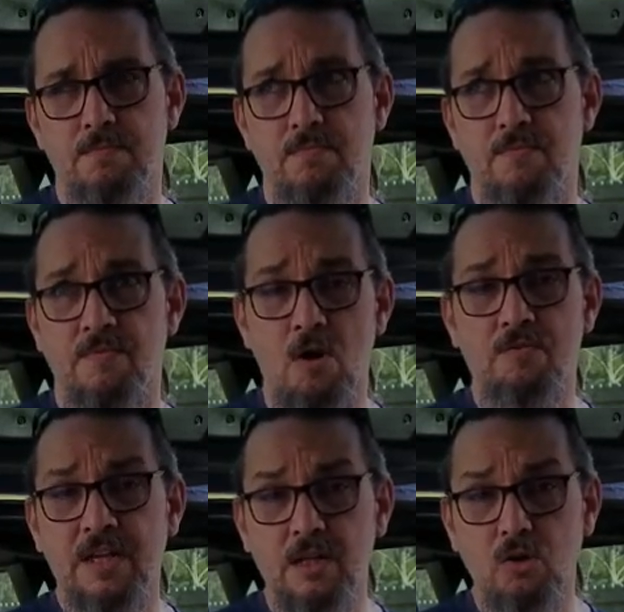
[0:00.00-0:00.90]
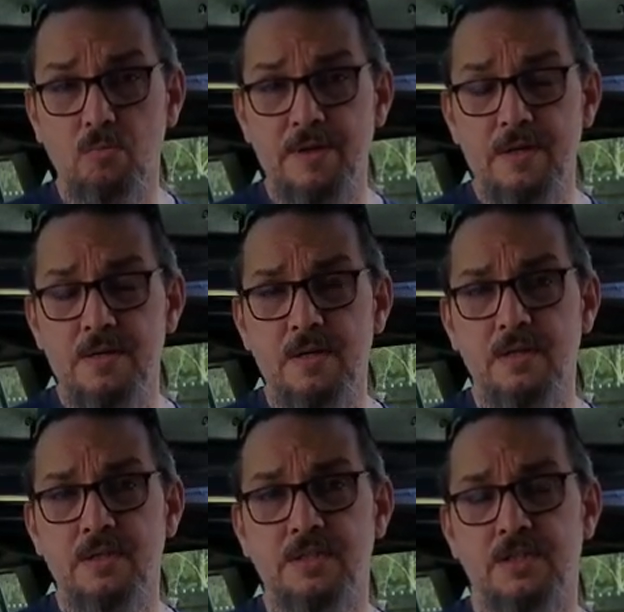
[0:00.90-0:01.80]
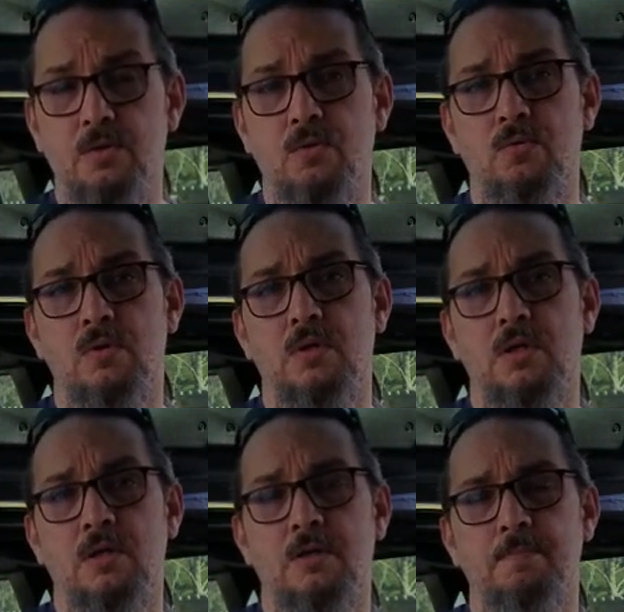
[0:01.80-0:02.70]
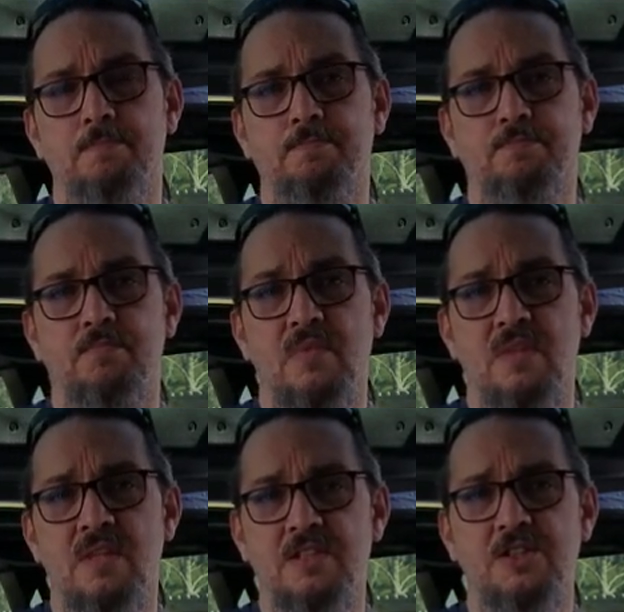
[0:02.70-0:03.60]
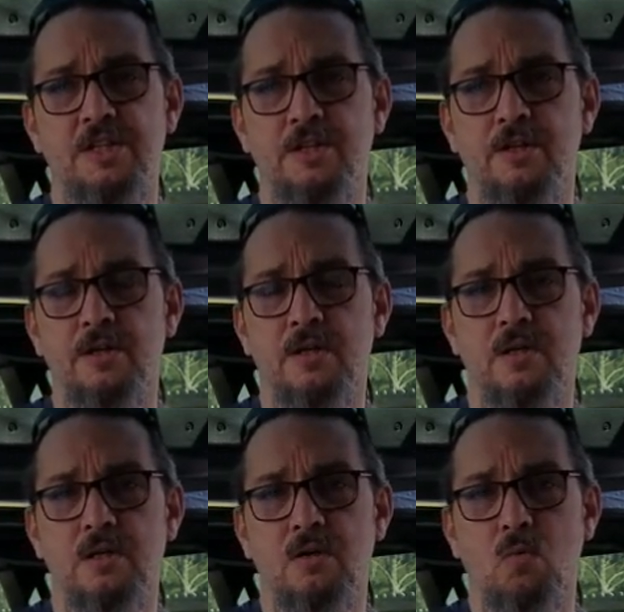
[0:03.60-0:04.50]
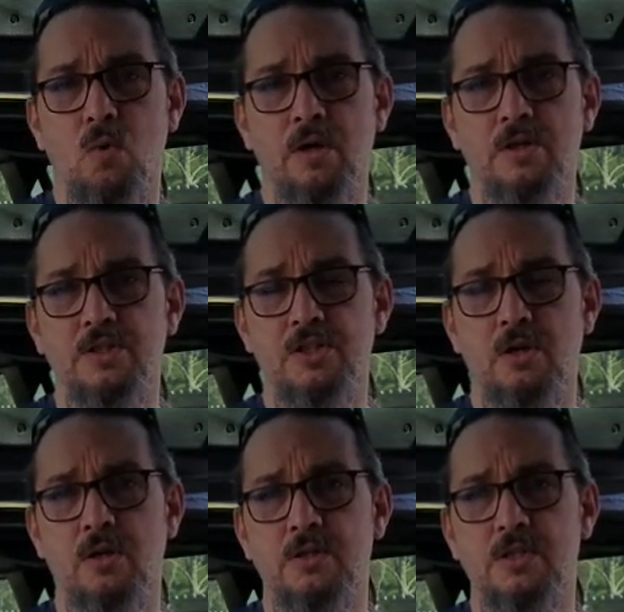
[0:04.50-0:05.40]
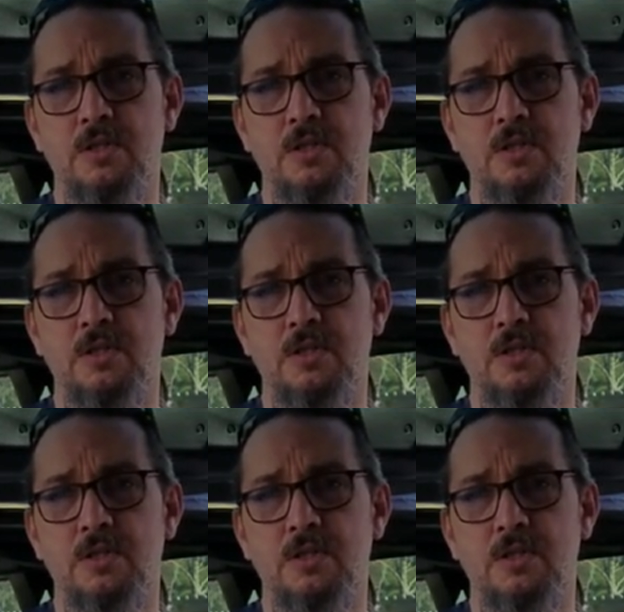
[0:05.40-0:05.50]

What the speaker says: evolving a little bit, so this year we're going to start